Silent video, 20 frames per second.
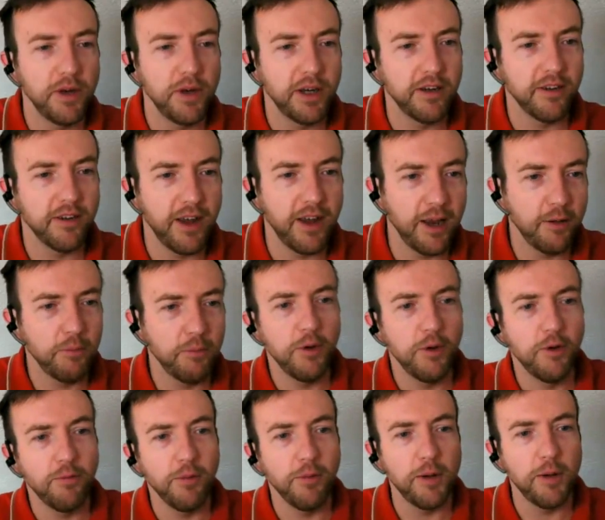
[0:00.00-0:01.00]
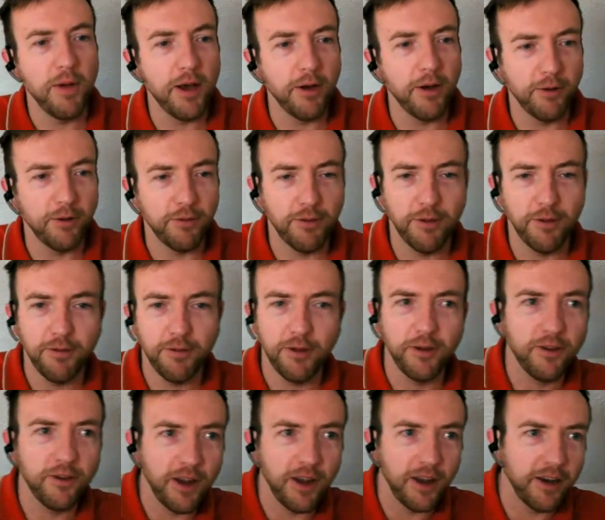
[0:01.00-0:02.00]
because I hadn't moved my mouse for a
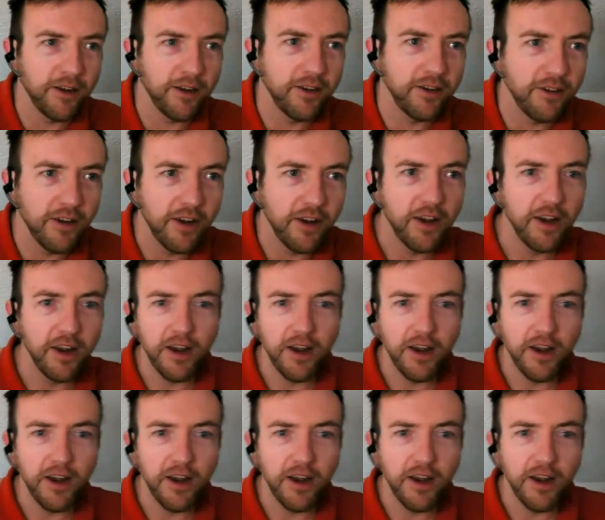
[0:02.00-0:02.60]
few seconds.